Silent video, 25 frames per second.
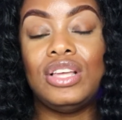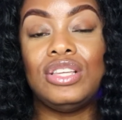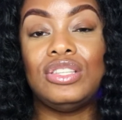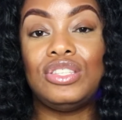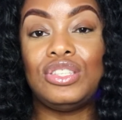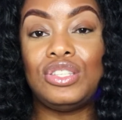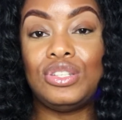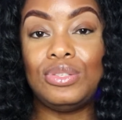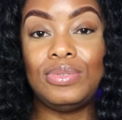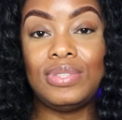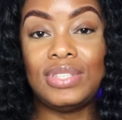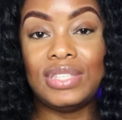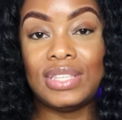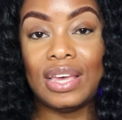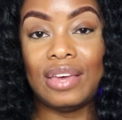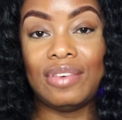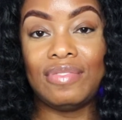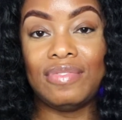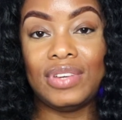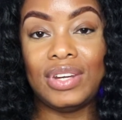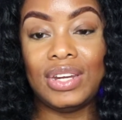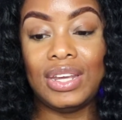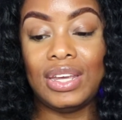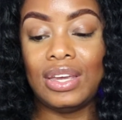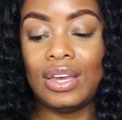
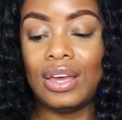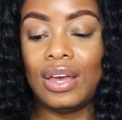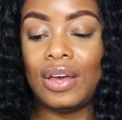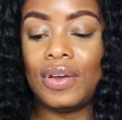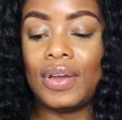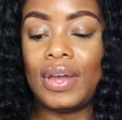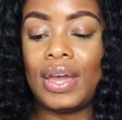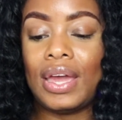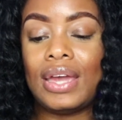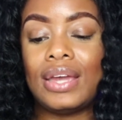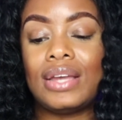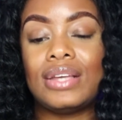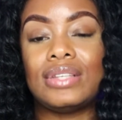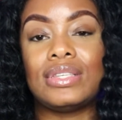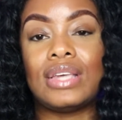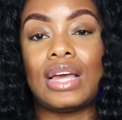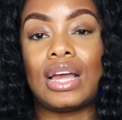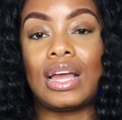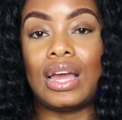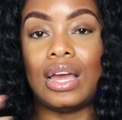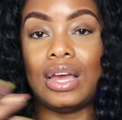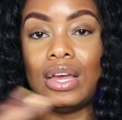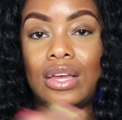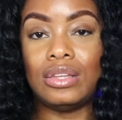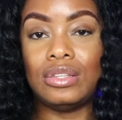$270, okay, because I
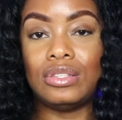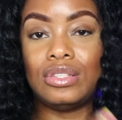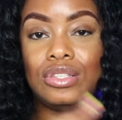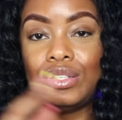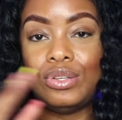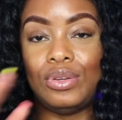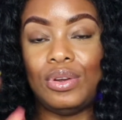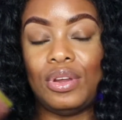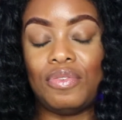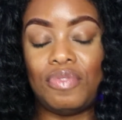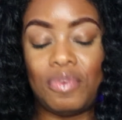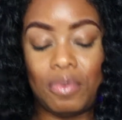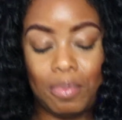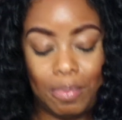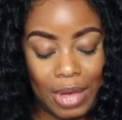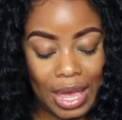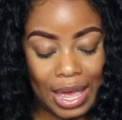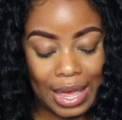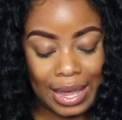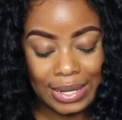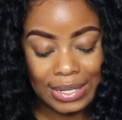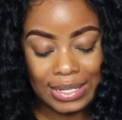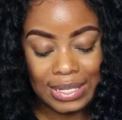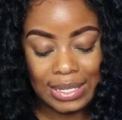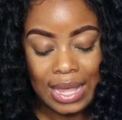got 2 different
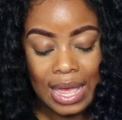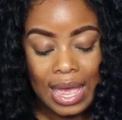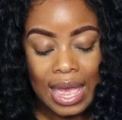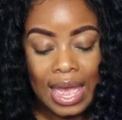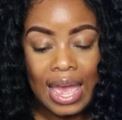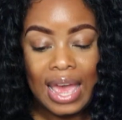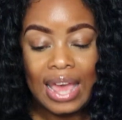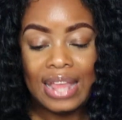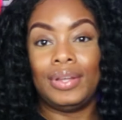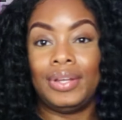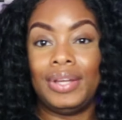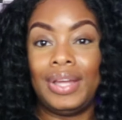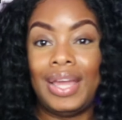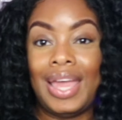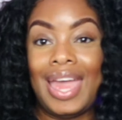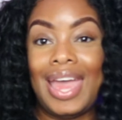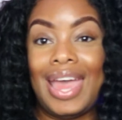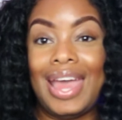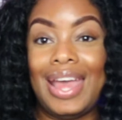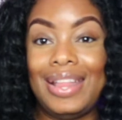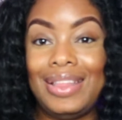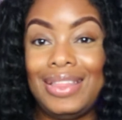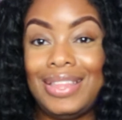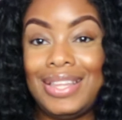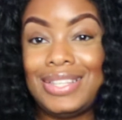packs.
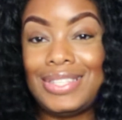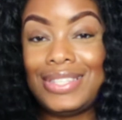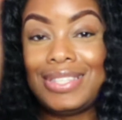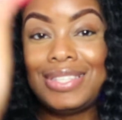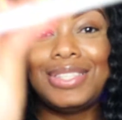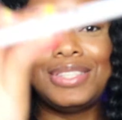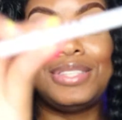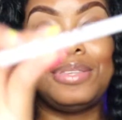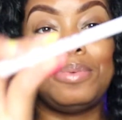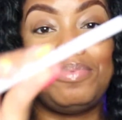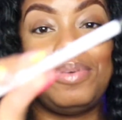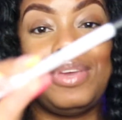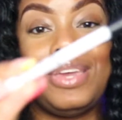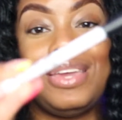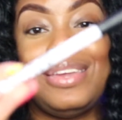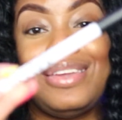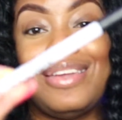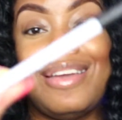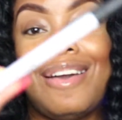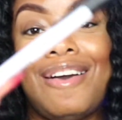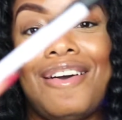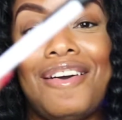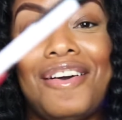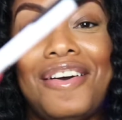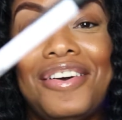And this is the pen,
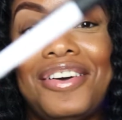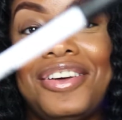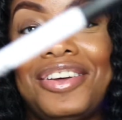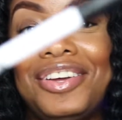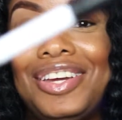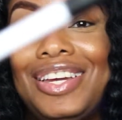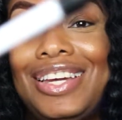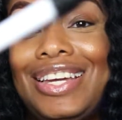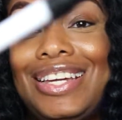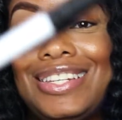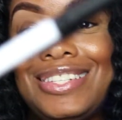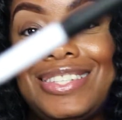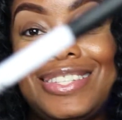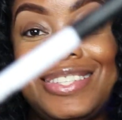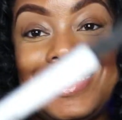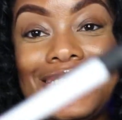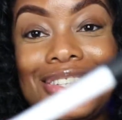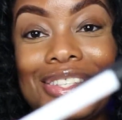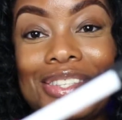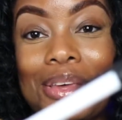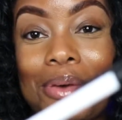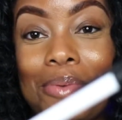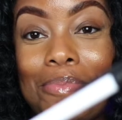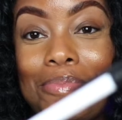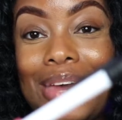y'all. It's
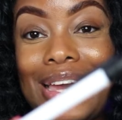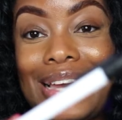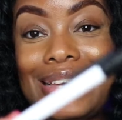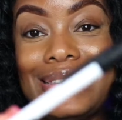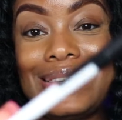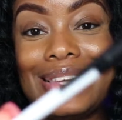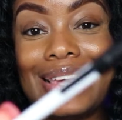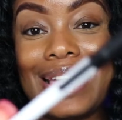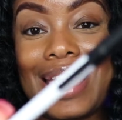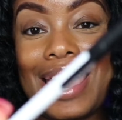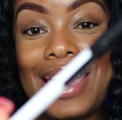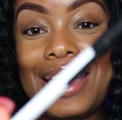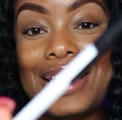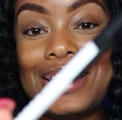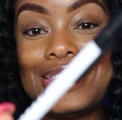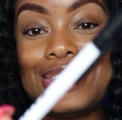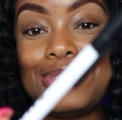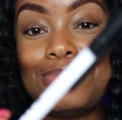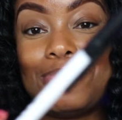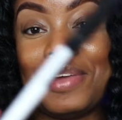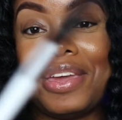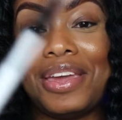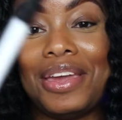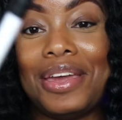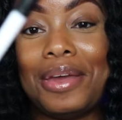just a basic ass
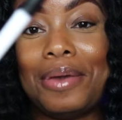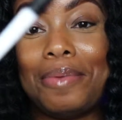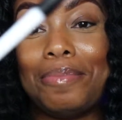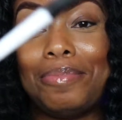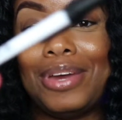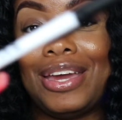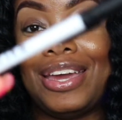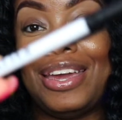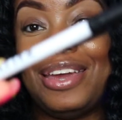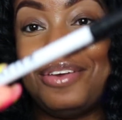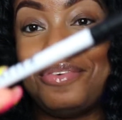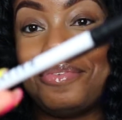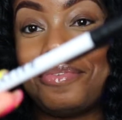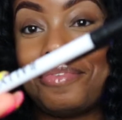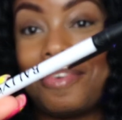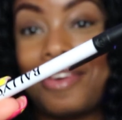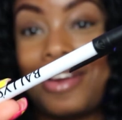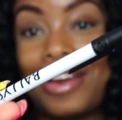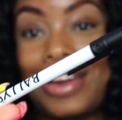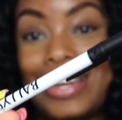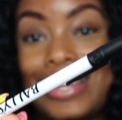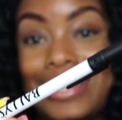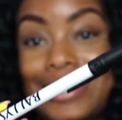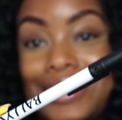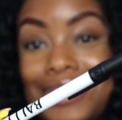pen, but it
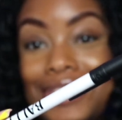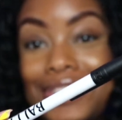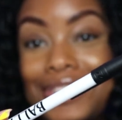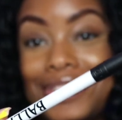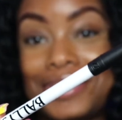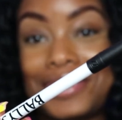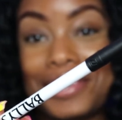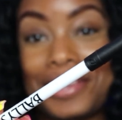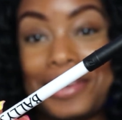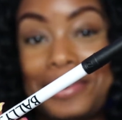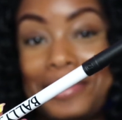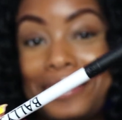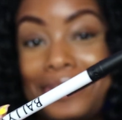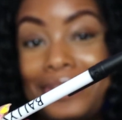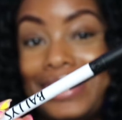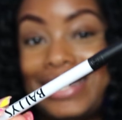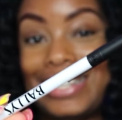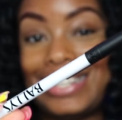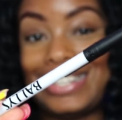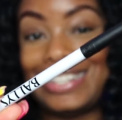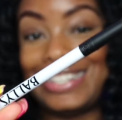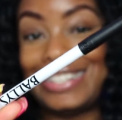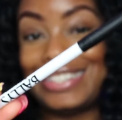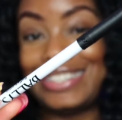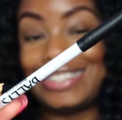writes so
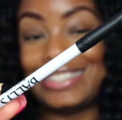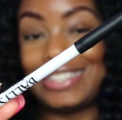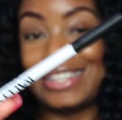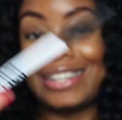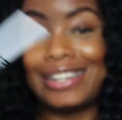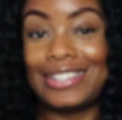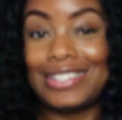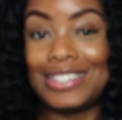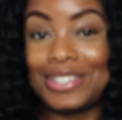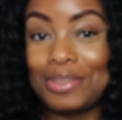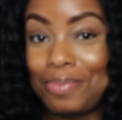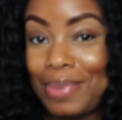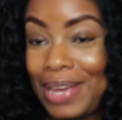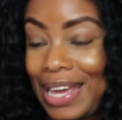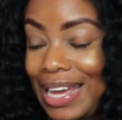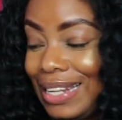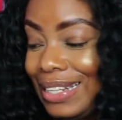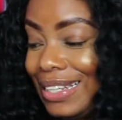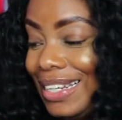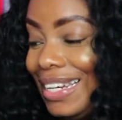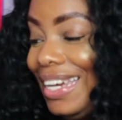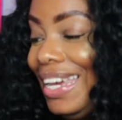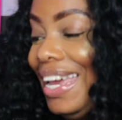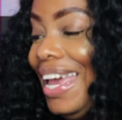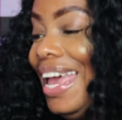good. Shout out to
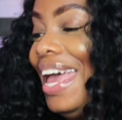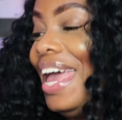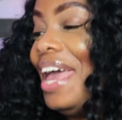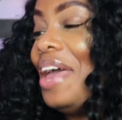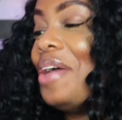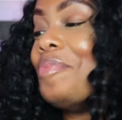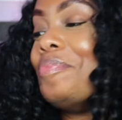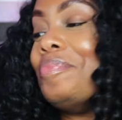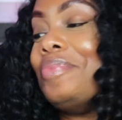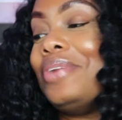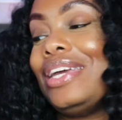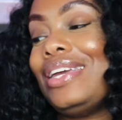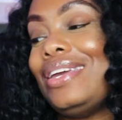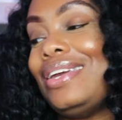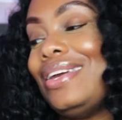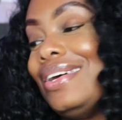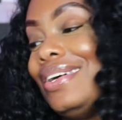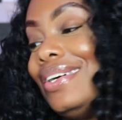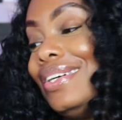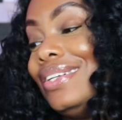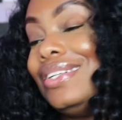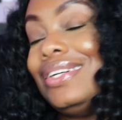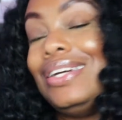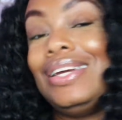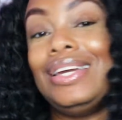Bally. But
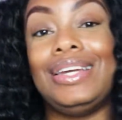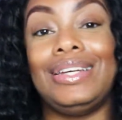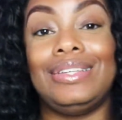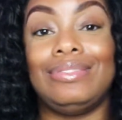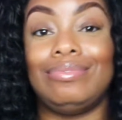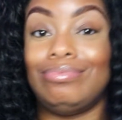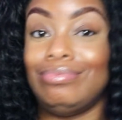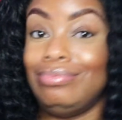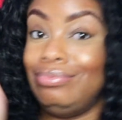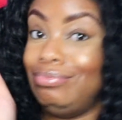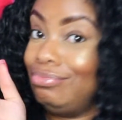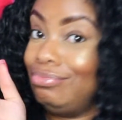yeah, it